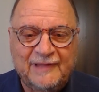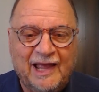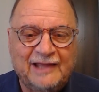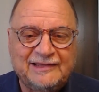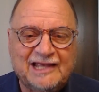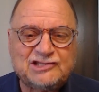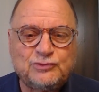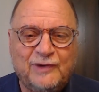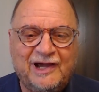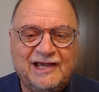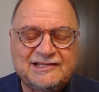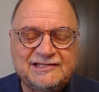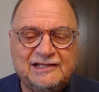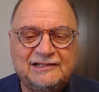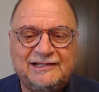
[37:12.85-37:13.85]
And that's why
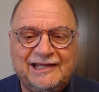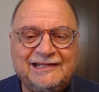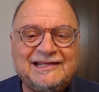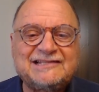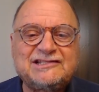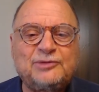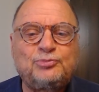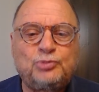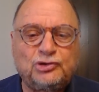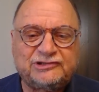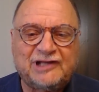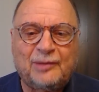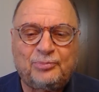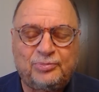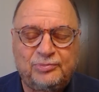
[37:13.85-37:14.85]
I said he doesn't put
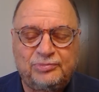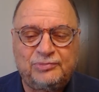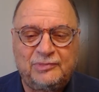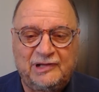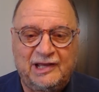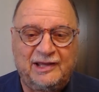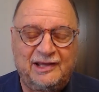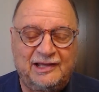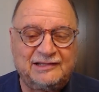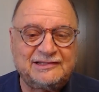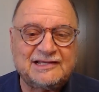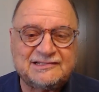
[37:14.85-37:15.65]
up with